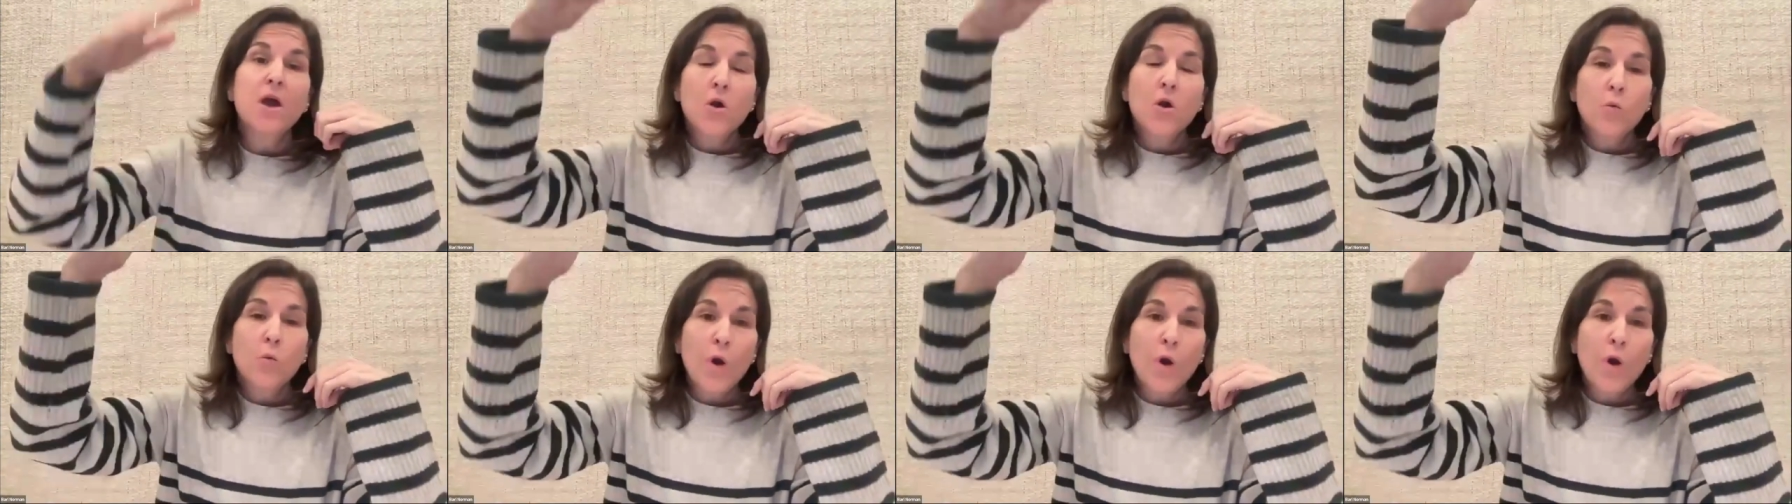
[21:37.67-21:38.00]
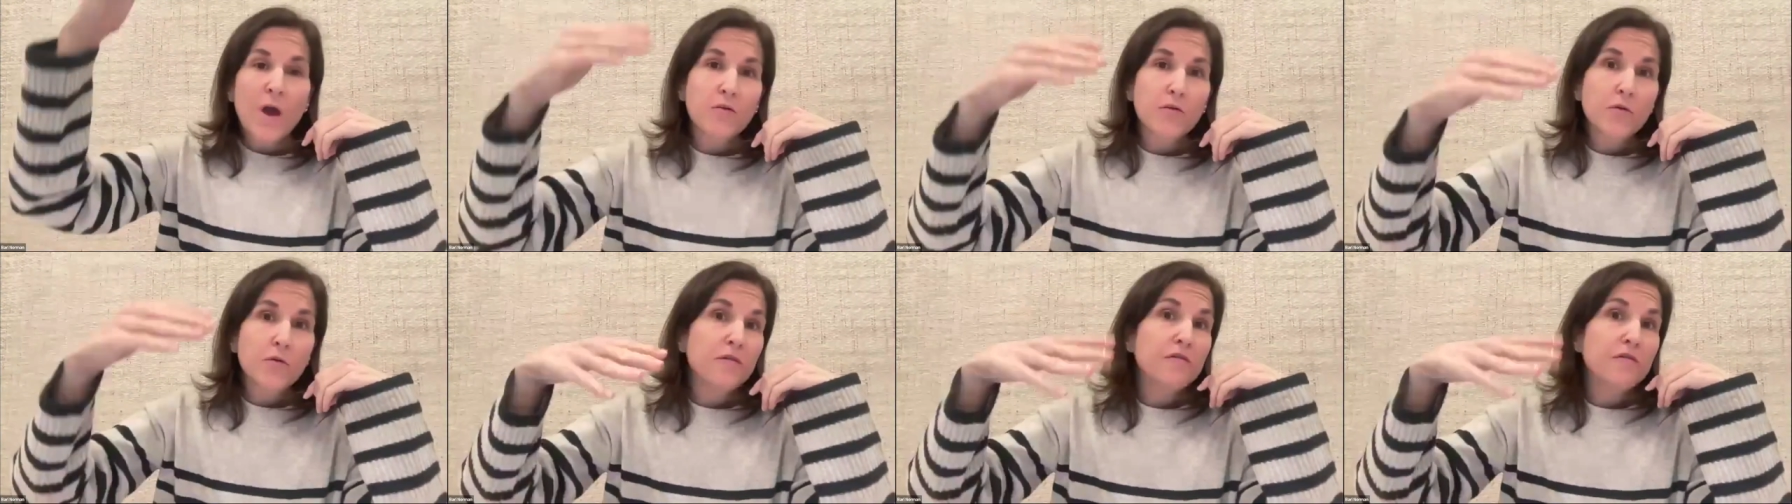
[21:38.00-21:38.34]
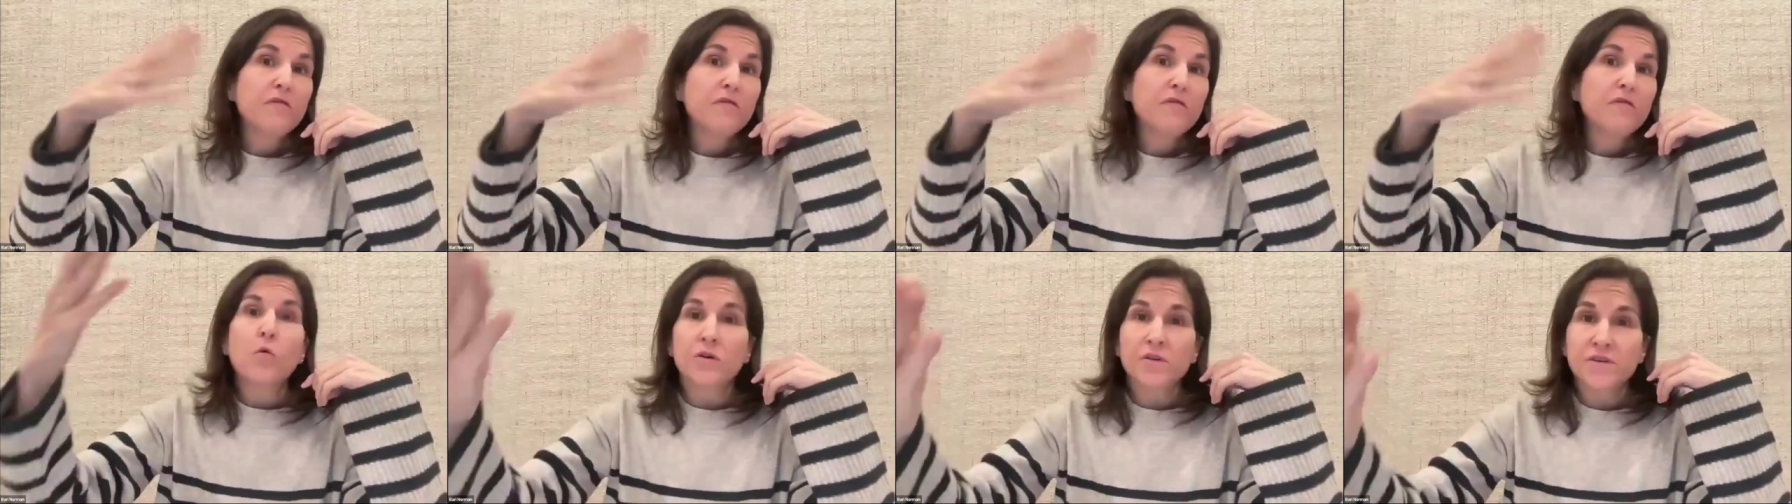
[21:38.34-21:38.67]
whether the
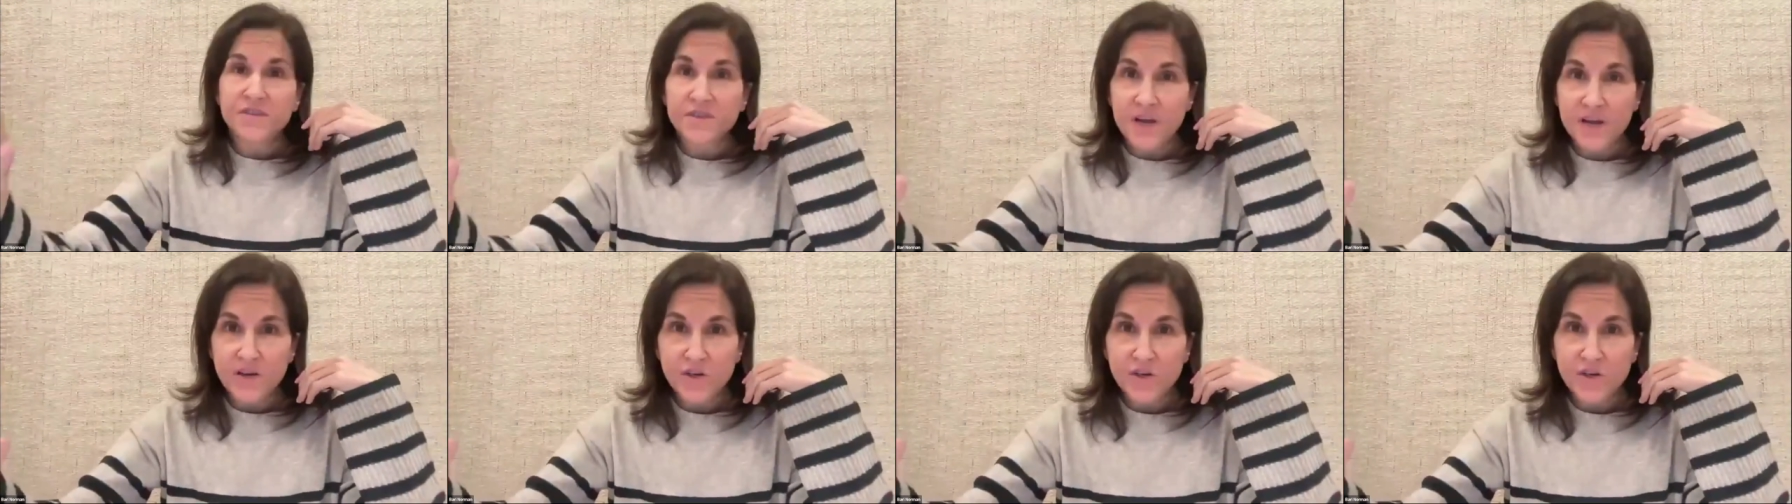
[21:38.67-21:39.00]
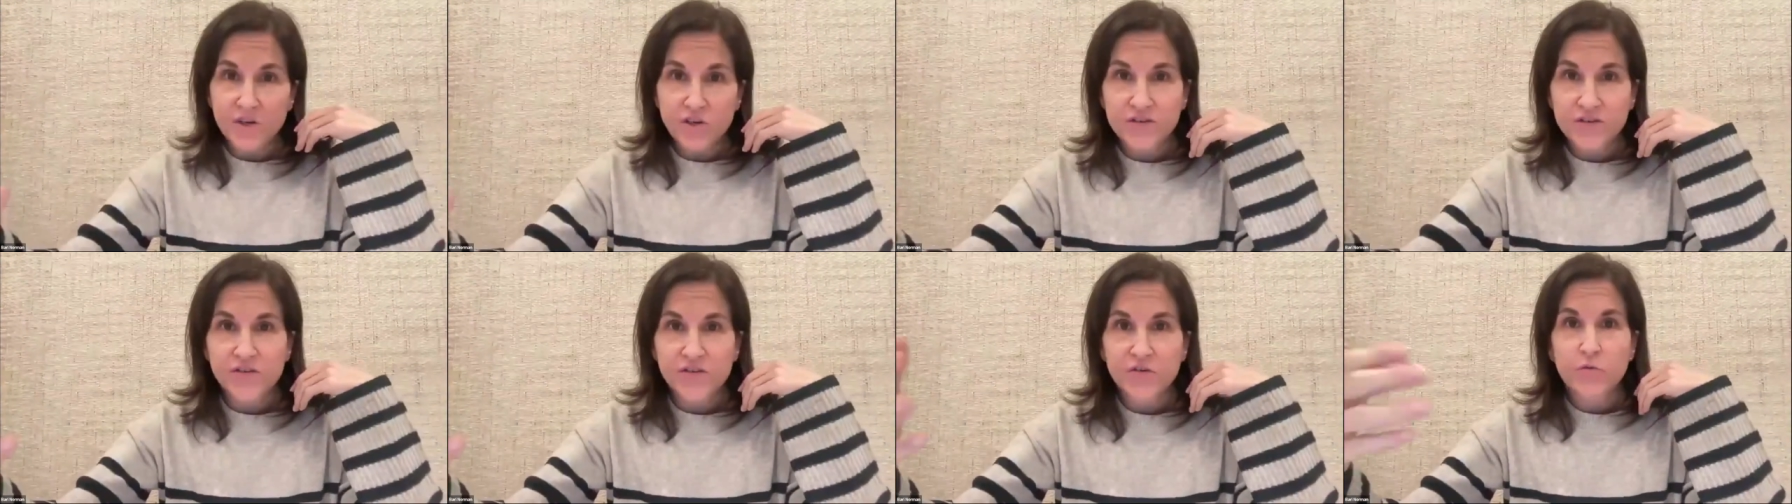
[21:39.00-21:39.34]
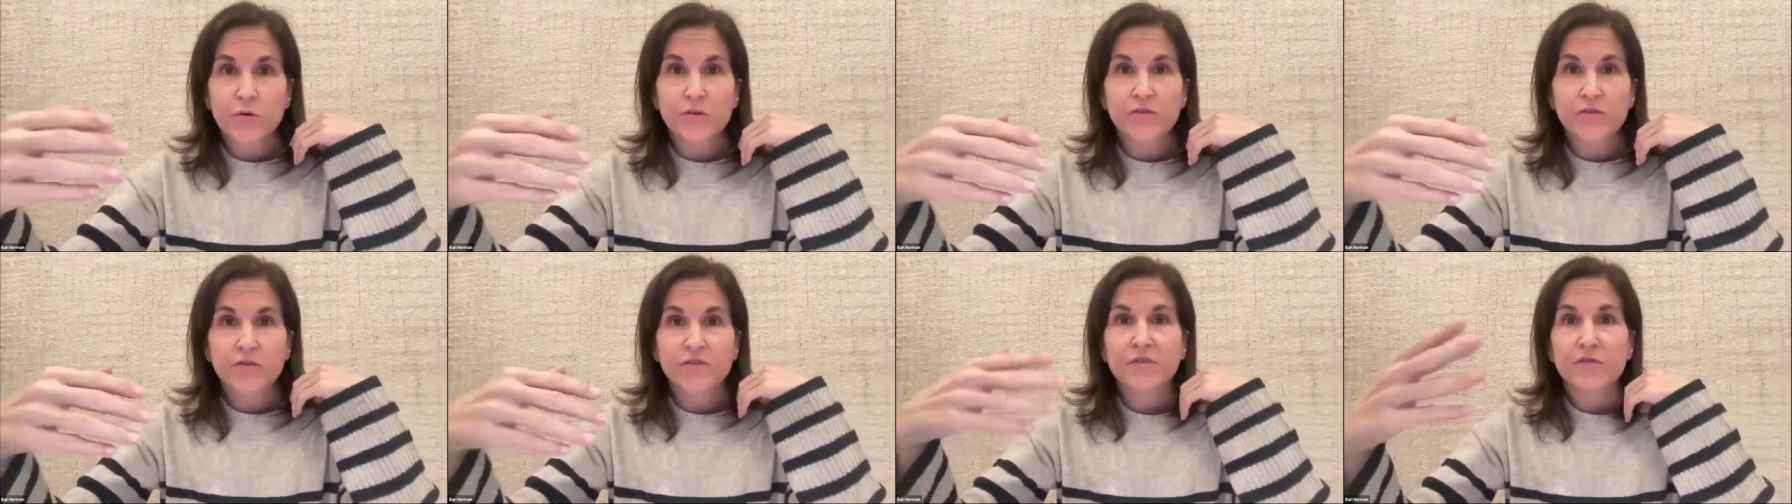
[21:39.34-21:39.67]
4 section
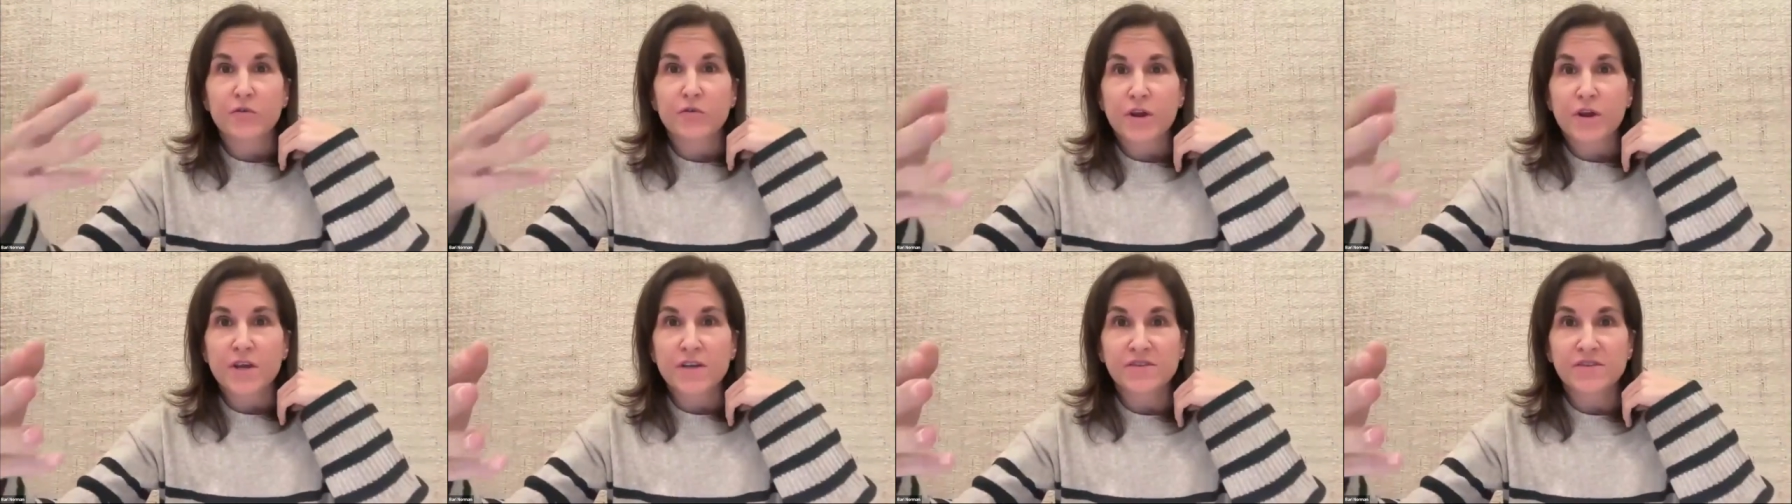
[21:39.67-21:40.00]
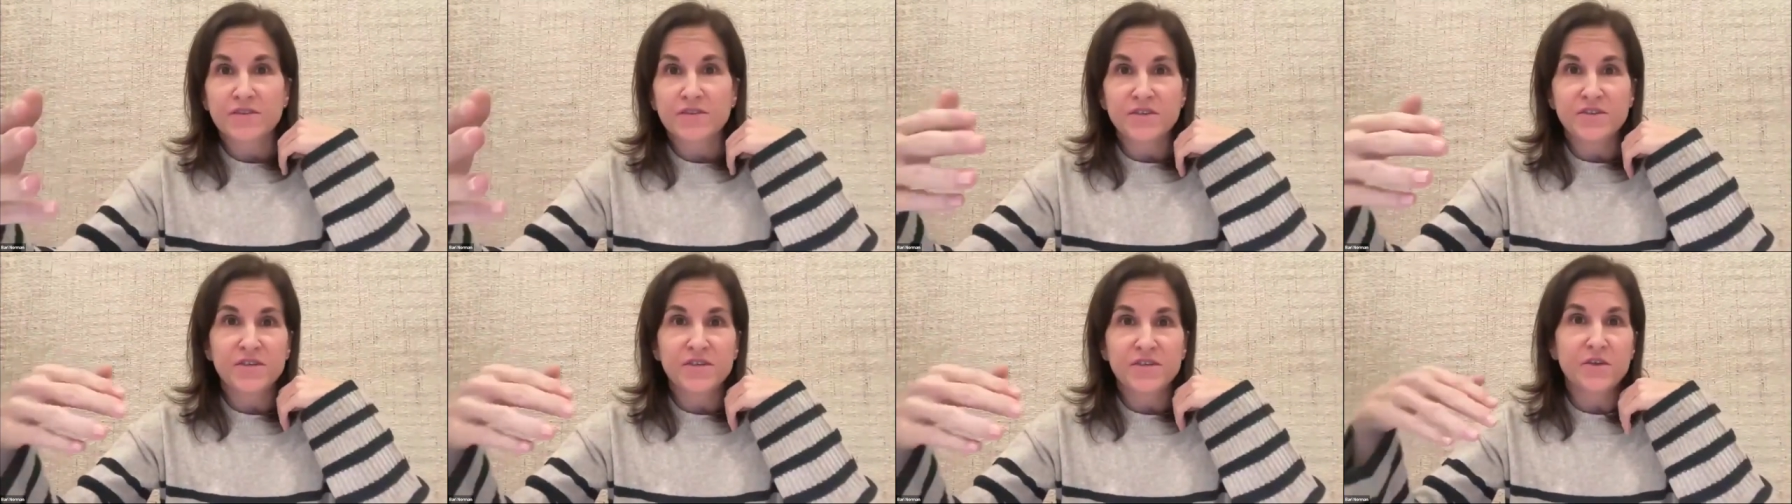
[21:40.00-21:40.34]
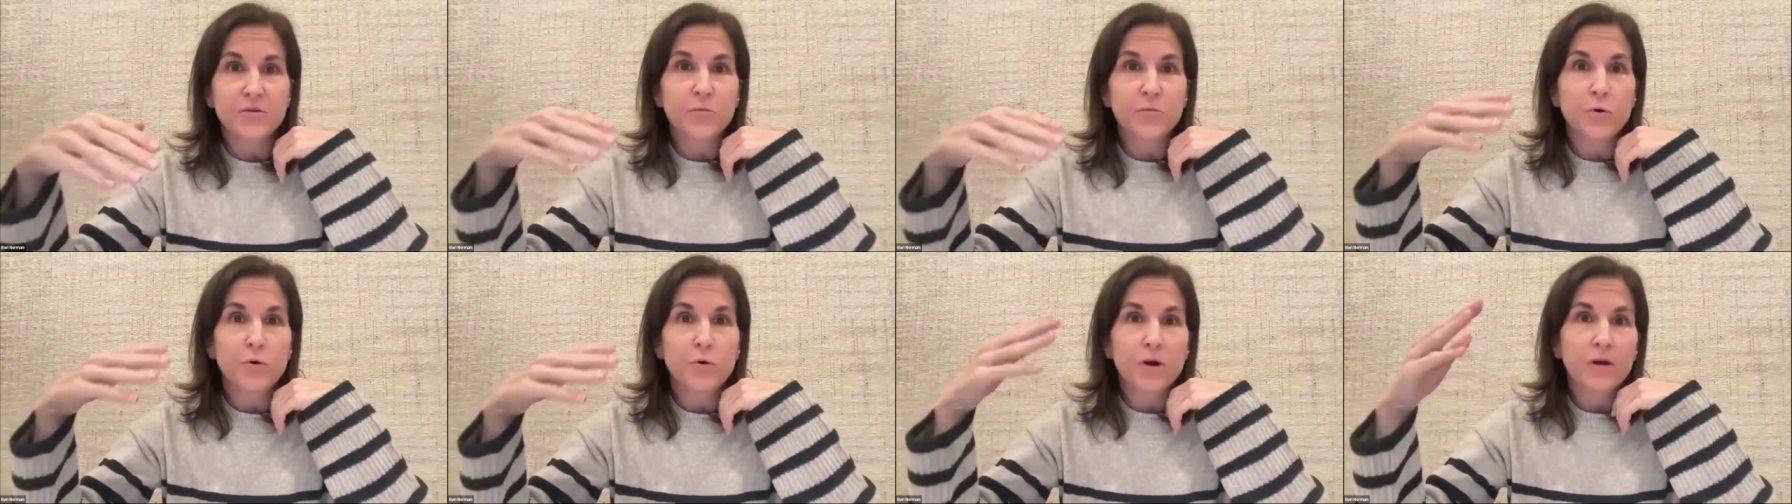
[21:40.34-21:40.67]
scores of your ACT
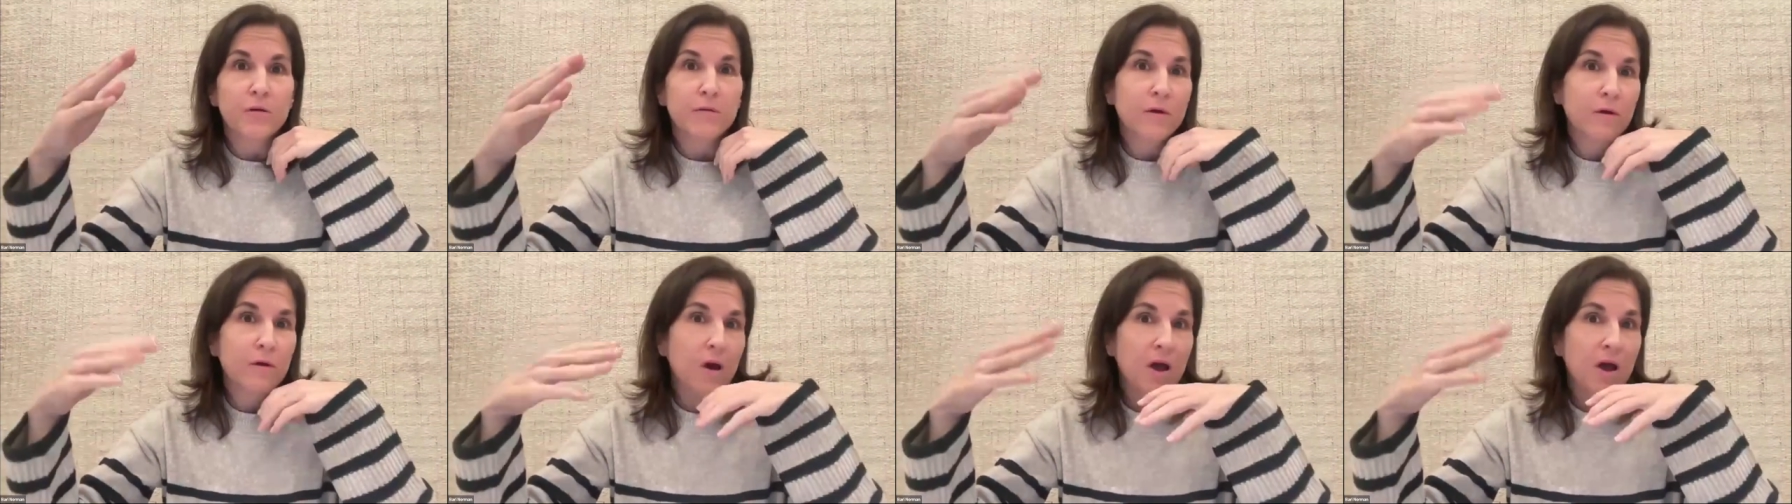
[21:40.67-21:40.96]
were